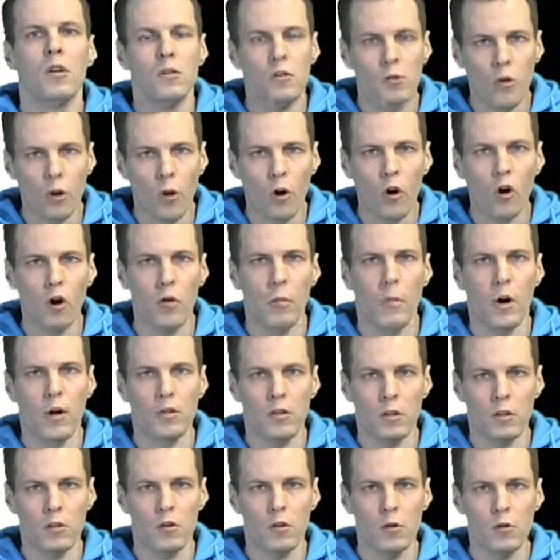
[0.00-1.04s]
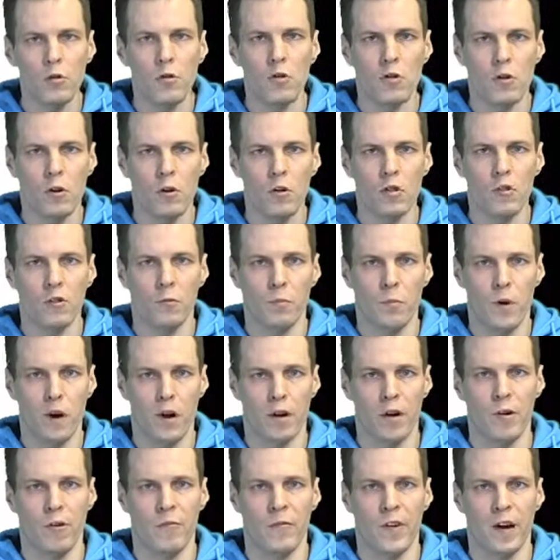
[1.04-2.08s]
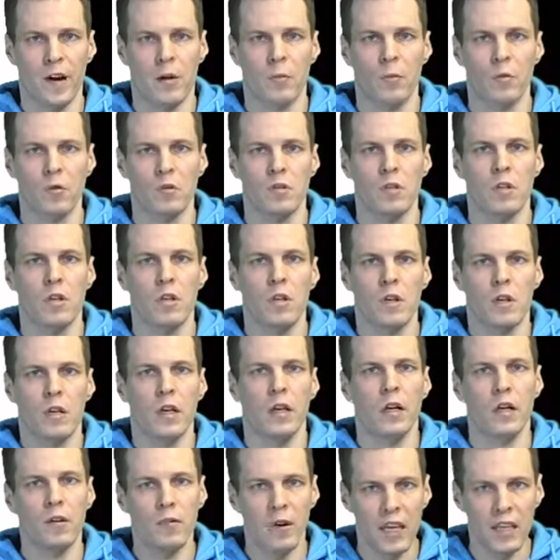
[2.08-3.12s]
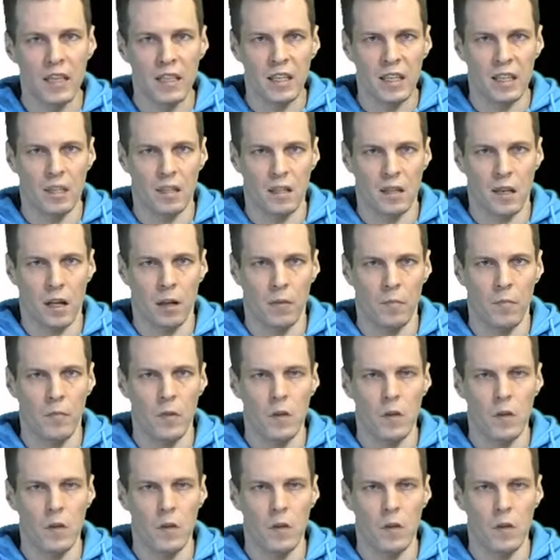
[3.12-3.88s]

talk about the choice of marker variables in great detail.